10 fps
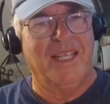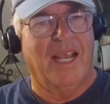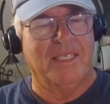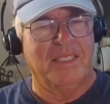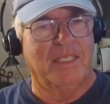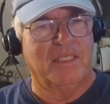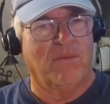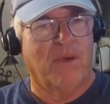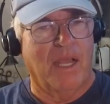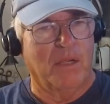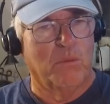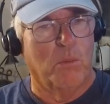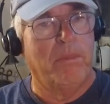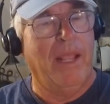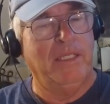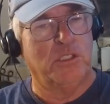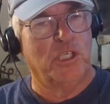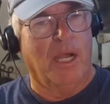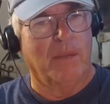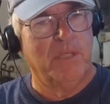identifiable paint
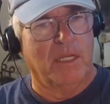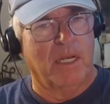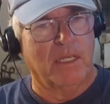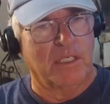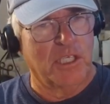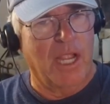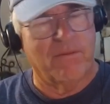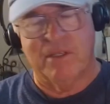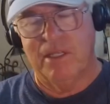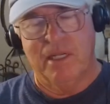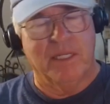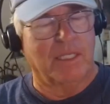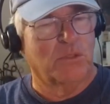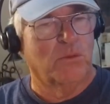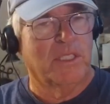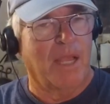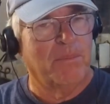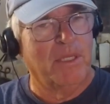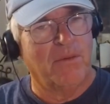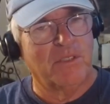job done on a shaft, and guess what's
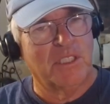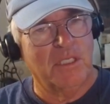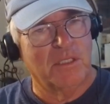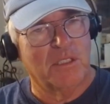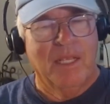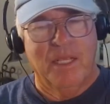happened ever since?